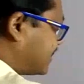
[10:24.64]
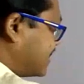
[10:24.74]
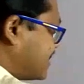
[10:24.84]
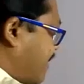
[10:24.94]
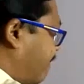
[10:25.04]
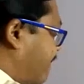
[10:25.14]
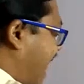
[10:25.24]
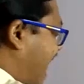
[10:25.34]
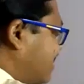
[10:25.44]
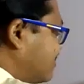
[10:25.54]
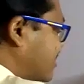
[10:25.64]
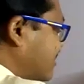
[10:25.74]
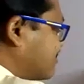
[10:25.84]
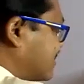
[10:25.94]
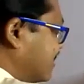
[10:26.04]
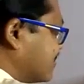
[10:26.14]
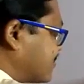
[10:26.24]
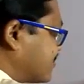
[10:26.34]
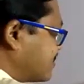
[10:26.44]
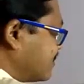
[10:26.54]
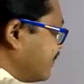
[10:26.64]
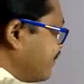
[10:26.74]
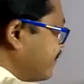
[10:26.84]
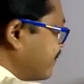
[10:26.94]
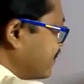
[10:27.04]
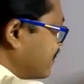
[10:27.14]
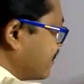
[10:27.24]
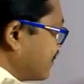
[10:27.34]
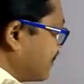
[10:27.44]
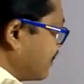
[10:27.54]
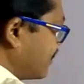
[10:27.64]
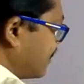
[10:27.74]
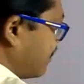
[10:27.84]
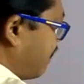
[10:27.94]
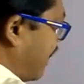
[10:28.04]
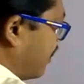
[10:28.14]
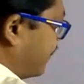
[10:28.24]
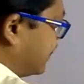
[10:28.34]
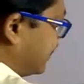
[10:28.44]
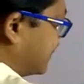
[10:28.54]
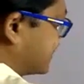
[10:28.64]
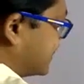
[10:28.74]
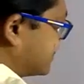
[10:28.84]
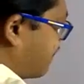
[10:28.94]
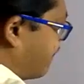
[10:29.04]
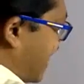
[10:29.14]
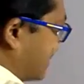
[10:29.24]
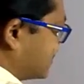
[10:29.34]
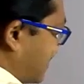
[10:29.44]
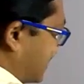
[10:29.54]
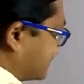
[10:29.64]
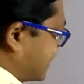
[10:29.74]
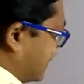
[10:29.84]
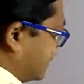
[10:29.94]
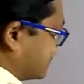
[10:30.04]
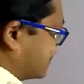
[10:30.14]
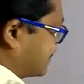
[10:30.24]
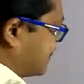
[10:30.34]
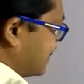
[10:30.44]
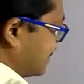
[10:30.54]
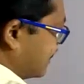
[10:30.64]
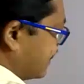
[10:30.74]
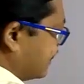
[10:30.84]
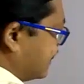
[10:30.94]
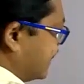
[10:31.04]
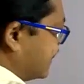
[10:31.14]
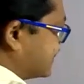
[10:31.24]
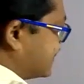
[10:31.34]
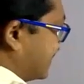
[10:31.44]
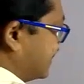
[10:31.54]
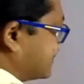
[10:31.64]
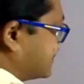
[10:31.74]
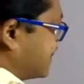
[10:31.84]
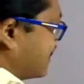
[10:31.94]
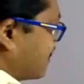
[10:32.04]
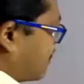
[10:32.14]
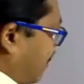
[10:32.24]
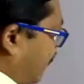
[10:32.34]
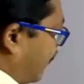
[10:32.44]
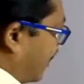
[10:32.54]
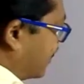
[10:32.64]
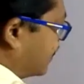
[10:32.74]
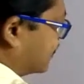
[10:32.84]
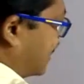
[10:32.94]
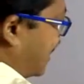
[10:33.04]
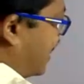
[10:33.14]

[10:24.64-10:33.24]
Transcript: is a branching cells. Myoepithelial cells is the branch-like cells. These cells covered the